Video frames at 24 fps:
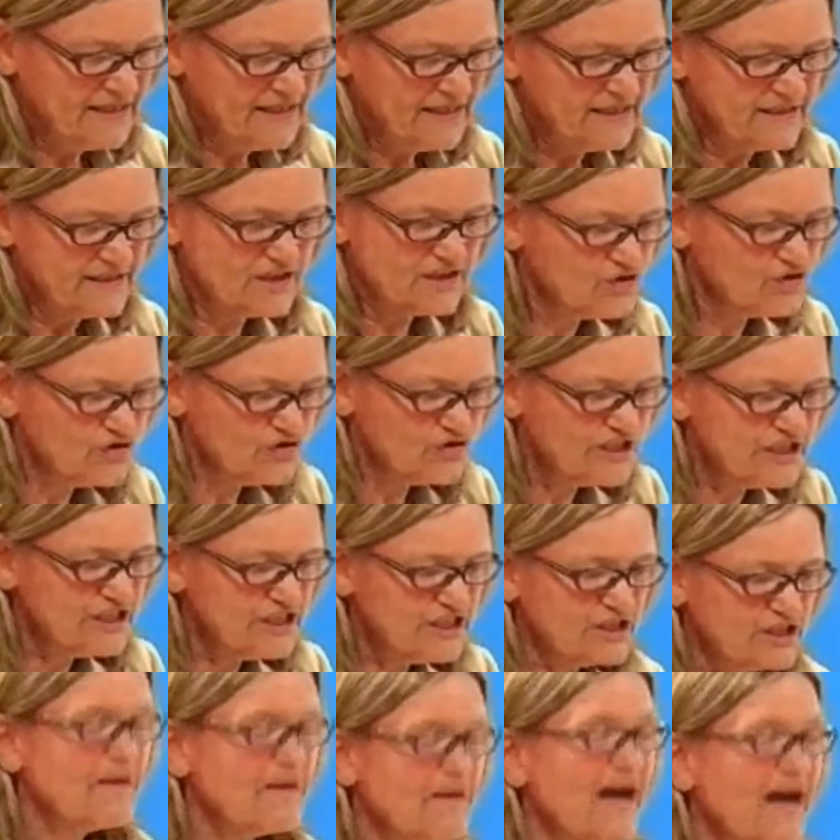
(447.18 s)
The
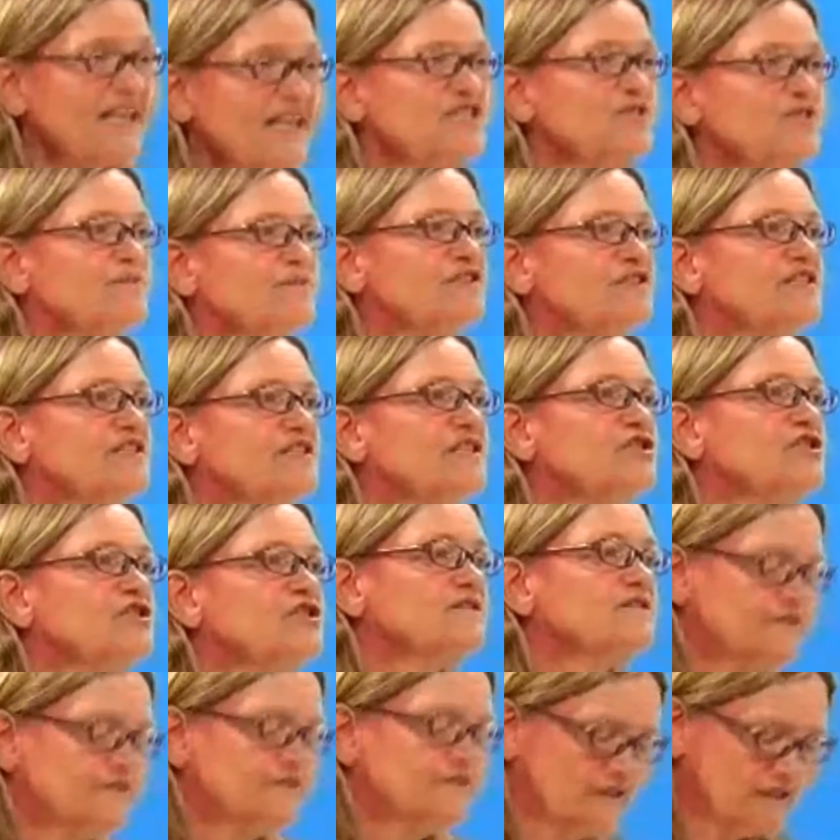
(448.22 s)
Strategic Management
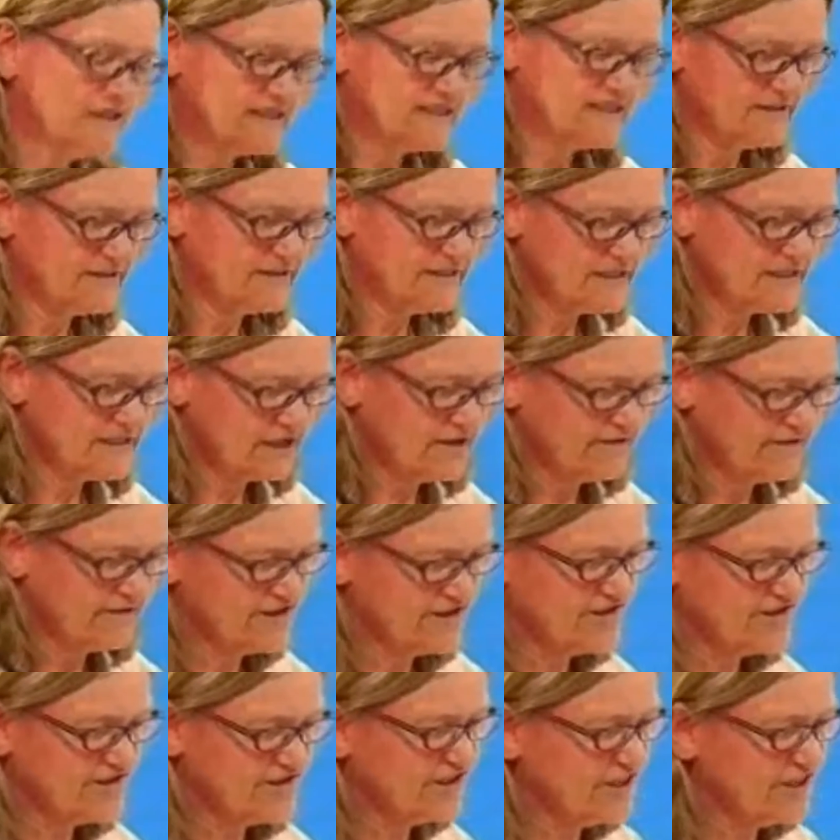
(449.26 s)
Initiative in the civil
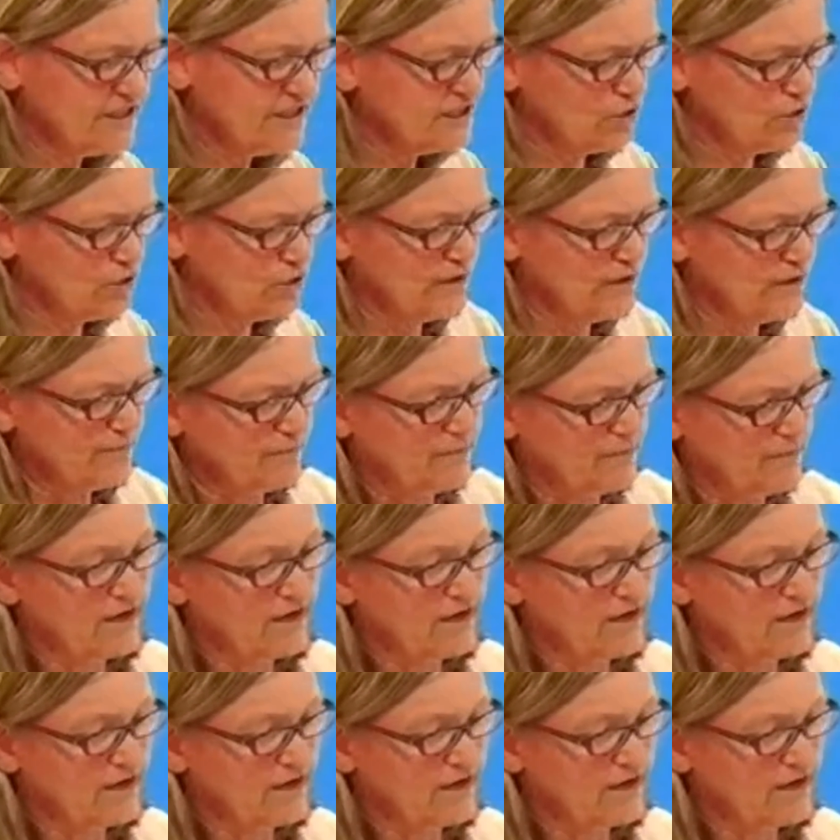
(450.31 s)
service didn't equip